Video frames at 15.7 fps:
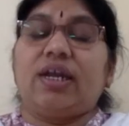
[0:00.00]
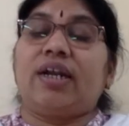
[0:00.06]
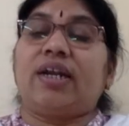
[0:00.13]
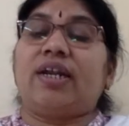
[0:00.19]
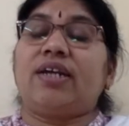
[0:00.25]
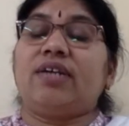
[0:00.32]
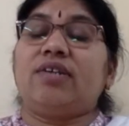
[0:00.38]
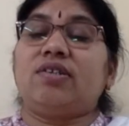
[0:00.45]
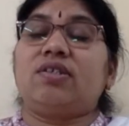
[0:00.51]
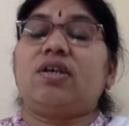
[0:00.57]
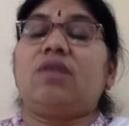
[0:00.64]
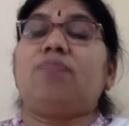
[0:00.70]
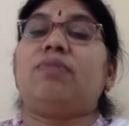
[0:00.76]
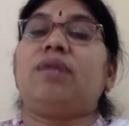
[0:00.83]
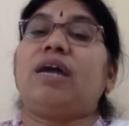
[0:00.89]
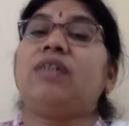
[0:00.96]
That is
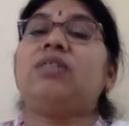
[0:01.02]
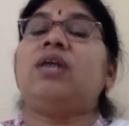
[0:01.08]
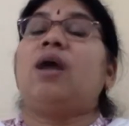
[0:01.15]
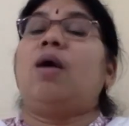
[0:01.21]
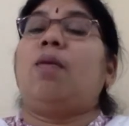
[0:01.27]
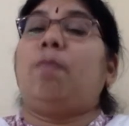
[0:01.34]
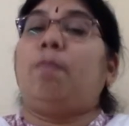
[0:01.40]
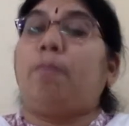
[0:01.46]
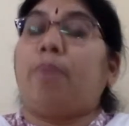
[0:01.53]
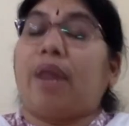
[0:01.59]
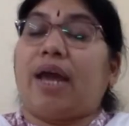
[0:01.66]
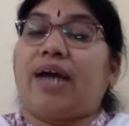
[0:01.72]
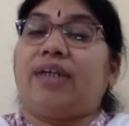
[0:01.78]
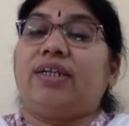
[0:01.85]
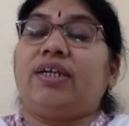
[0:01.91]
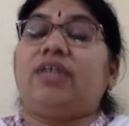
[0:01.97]
termed as
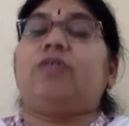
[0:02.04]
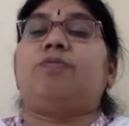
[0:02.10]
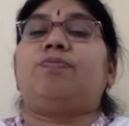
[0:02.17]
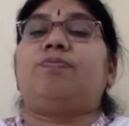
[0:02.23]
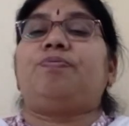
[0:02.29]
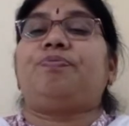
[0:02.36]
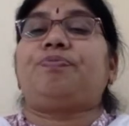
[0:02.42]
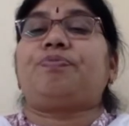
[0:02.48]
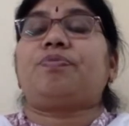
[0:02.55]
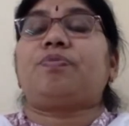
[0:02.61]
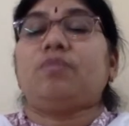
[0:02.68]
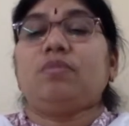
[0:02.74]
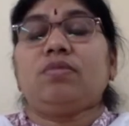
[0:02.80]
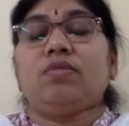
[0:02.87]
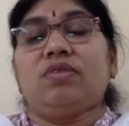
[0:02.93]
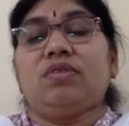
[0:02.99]
planning.
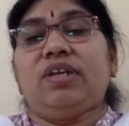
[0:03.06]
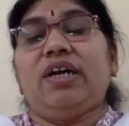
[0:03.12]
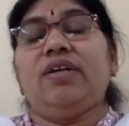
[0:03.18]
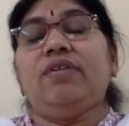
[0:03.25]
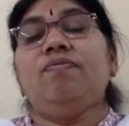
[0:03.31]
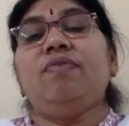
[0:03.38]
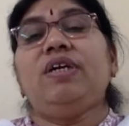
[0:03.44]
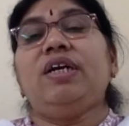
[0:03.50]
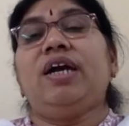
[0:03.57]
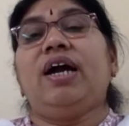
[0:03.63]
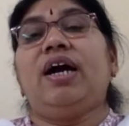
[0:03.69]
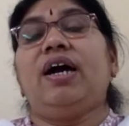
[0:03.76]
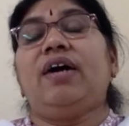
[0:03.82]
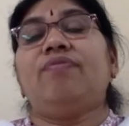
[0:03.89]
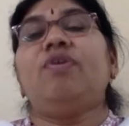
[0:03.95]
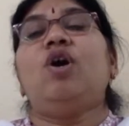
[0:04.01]
Then we
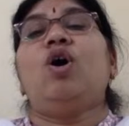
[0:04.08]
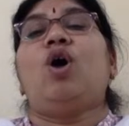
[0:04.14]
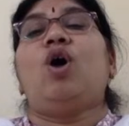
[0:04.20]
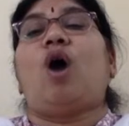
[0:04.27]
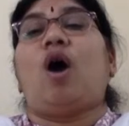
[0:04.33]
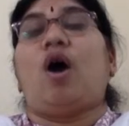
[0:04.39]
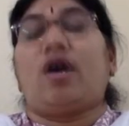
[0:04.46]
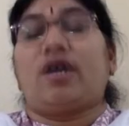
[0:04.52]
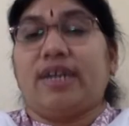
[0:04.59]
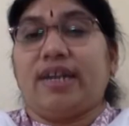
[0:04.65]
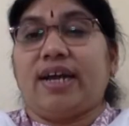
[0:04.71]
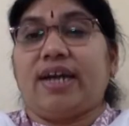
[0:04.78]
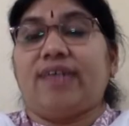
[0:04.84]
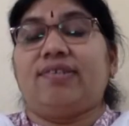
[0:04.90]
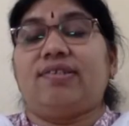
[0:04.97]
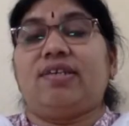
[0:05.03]
have
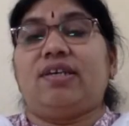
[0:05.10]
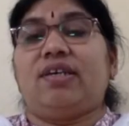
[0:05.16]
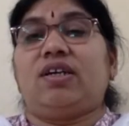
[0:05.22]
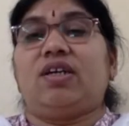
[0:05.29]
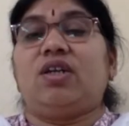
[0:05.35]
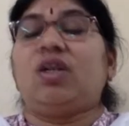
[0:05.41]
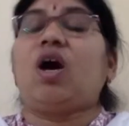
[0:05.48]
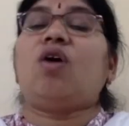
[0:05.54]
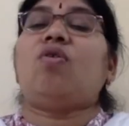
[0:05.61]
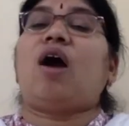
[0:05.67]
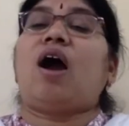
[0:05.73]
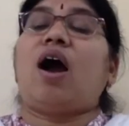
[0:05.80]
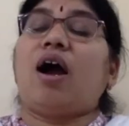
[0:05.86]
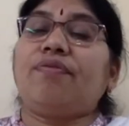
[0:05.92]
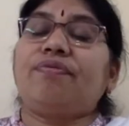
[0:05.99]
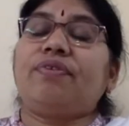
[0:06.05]
organizing. Now,
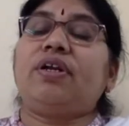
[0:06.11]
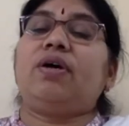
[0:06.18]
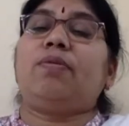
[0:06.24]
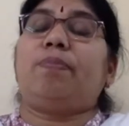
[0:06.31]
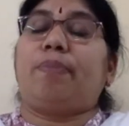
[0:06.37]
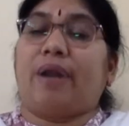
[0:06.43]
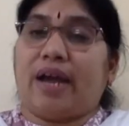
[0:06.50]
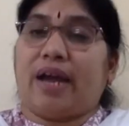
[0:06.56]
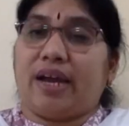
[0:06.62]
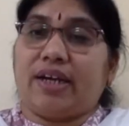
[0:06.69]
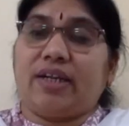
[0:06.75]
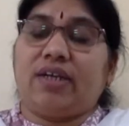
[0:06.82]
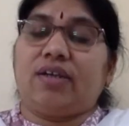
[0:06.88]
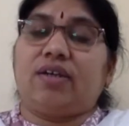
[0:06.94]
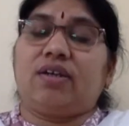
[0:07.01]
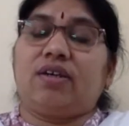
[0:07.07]
after
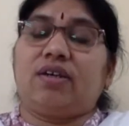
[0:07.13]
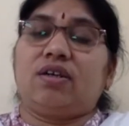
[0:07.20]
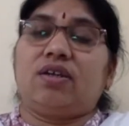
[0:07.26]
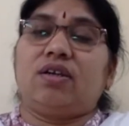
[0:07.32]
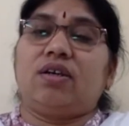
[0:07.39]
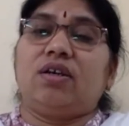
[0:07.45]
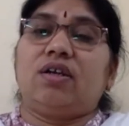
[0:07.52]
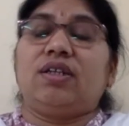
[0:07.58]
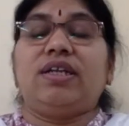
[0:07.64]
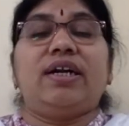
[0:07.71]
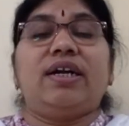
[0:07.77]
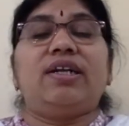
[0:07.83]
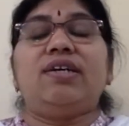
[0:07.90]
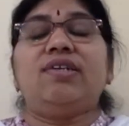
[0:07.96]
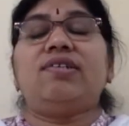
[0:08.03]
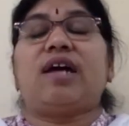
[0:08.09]
planning,
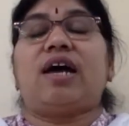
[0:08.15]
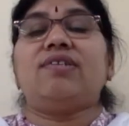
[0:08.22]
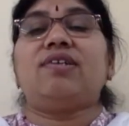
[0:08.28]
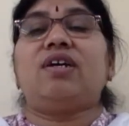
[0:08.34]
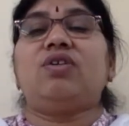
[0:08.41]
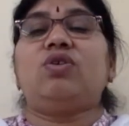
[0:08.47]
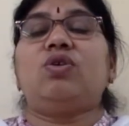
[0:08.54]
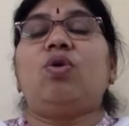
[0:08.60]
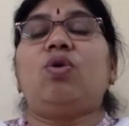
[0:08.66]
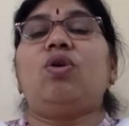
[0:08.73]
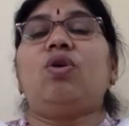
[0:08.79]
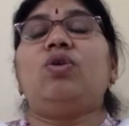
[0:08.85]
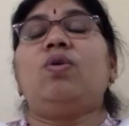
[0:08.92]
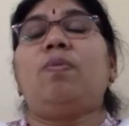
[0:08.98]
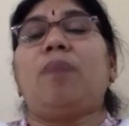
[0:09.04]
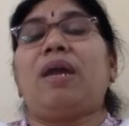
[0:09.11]
that is, as I told
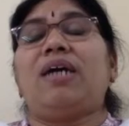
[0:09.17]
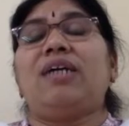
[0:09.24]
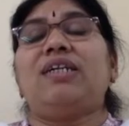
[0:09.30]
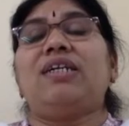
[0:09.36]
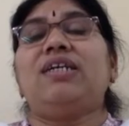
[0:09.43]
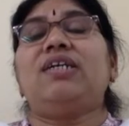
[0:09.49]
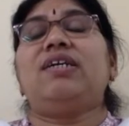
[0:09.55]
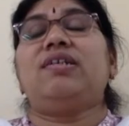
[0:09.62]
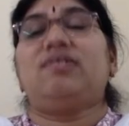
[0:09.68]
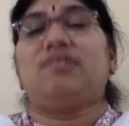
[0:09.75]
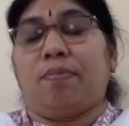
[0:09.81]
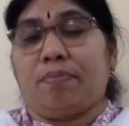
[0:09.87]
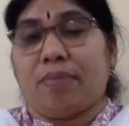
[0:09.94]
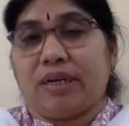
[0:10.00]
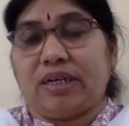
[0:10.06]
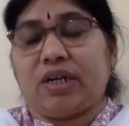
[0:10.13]
you, planning is a
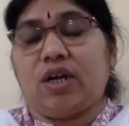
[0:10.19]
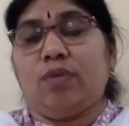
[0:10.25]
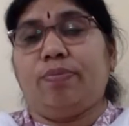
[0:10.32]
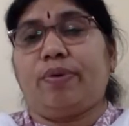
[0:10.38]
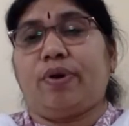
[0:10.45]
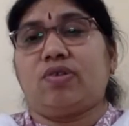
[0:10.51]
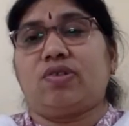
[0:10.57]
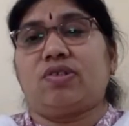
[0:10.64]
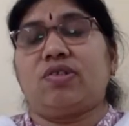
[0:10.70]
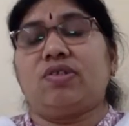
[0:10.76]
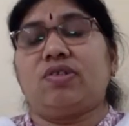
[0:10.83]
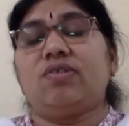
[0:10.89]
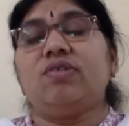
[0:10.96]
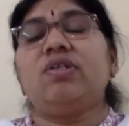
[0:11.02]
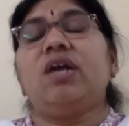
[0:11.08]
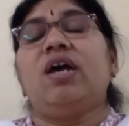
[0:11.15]
mental
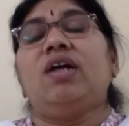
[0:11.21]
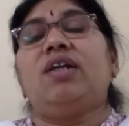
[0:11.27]
process,